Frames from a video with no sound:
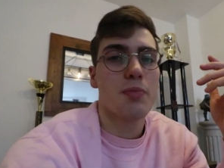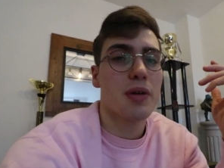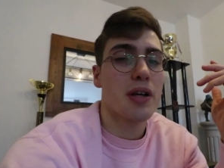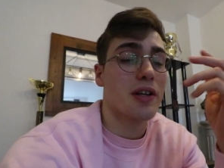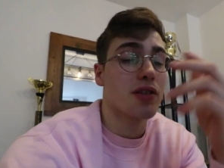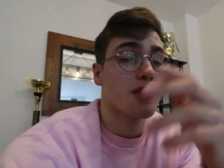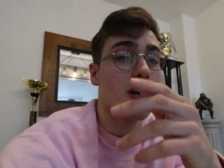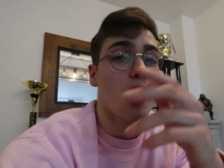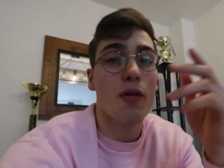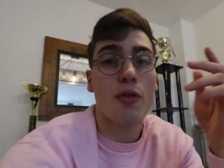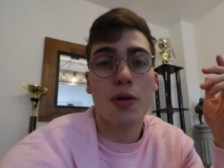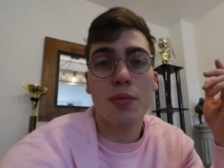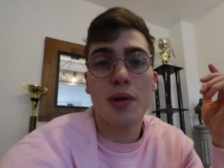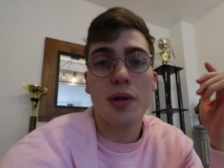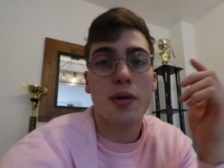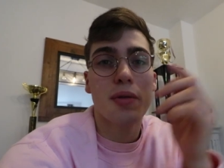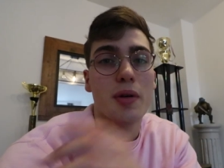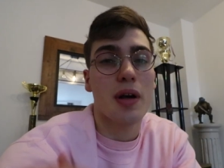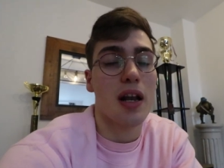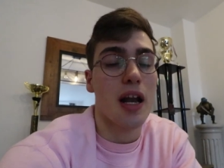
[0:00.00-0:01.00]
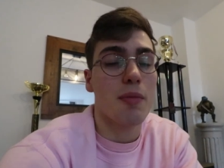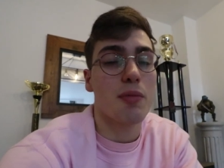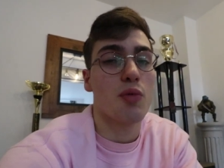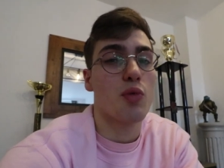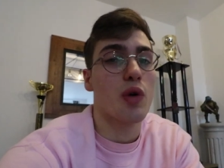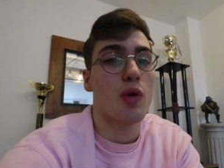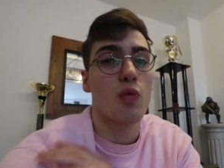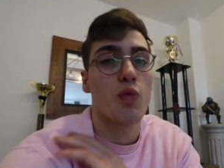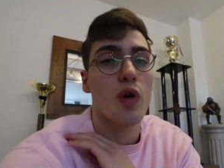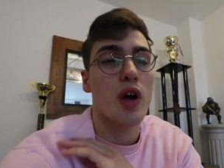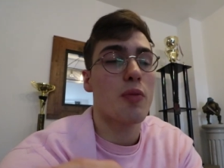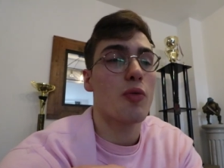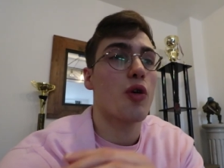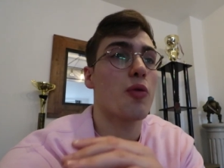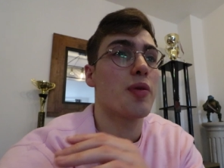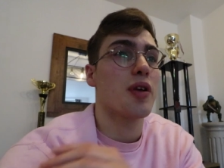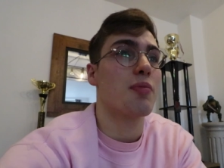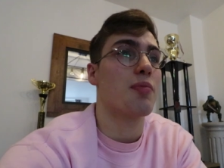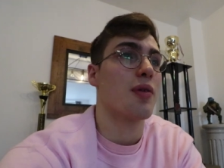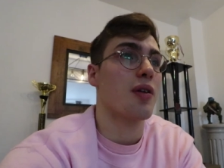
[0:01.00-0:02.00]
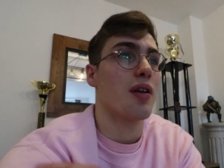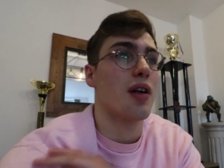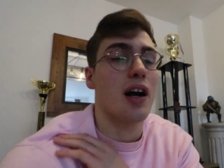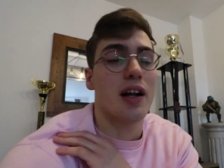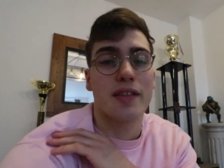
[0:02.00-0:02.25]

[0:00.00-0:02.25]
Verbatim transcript: because I want to be collabing with way more people.